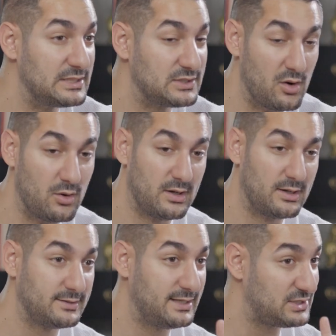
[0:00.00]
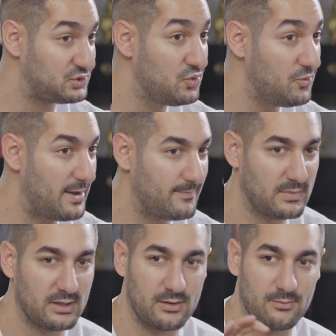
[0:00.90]
So there is two ways,
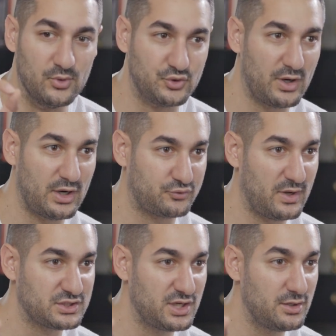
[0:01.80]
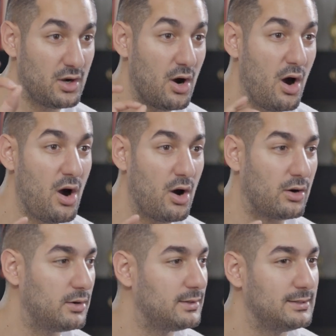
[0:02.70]
mutual attraction
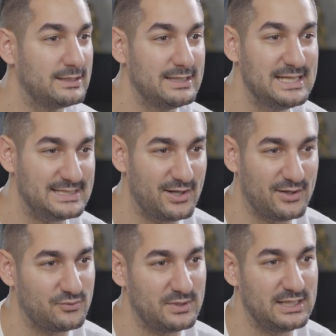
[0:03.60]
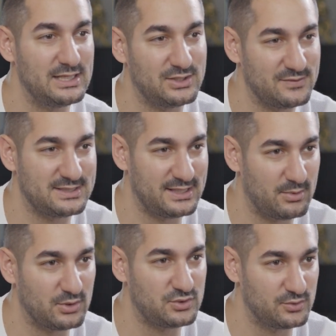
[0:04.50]
or he's not really interested
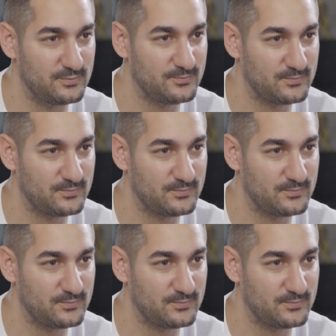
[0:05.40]
about you,